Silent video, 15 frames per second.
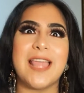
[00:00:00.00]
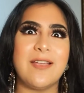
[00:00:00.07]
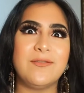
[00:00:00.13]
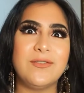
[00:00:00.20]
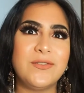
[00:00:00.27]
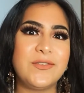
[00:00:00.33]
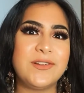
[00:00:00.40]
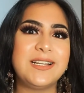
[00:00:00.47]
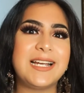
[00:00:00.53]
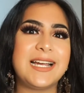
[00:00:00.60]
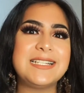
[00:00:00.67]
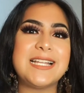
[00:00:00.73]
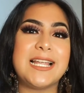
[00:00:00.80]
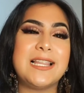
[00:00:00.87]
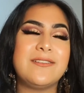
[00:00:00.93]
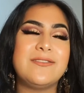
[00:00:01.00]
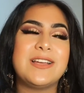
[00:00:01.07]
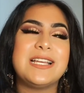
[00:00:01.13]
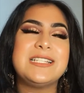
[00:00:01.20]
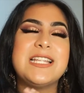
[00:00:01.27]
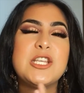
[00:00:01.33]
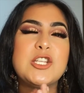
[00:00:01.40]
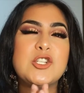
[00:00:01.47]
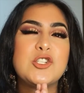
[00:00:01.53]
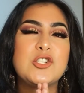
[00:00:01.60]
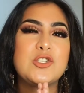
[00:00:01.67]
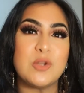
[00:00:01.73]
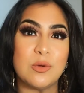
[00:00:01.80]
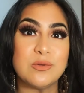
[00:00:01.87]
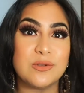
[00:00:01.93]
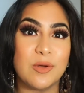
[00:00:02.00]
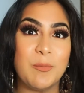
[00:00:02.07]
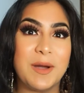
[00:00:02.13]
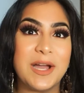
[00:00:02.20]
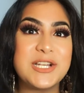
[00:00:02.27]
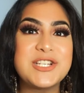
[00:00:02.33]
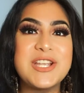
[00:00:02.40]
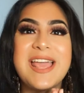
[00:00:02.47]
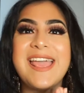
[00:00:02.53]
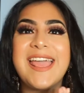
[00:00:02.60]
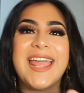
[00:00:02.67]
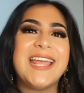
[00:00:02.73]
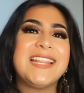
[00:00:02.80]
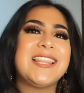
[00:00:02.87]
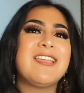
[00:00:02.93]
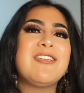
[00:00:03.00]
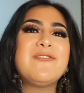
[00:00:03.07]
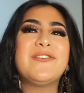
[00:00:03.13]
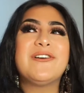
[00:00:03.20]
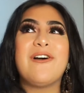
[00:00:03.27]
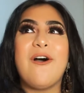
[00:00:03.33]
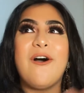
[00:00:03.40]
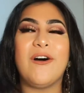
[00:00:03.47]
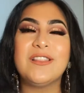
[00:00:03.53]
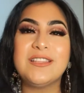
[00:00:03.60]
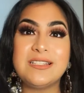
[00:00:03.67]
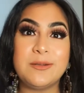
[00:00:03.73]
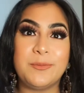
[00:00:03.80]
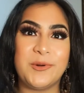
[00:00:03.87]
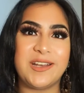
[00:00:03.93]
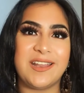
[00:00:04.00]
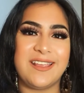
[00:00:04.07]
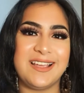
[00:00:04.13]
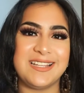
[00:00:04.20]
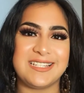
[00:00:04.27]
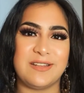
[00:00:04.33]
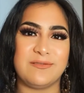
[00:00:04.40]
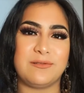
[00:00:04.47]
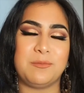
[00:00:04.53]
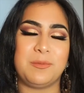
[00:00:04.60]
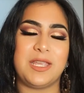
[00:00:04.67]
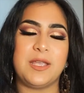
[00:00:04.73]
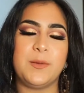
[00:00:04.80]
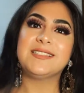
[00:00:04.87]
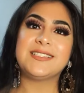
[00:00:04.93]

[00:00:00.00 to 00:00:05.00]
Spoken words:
thankful for you guys. I love you guys so much, and thank you for all the support that you guys give to me.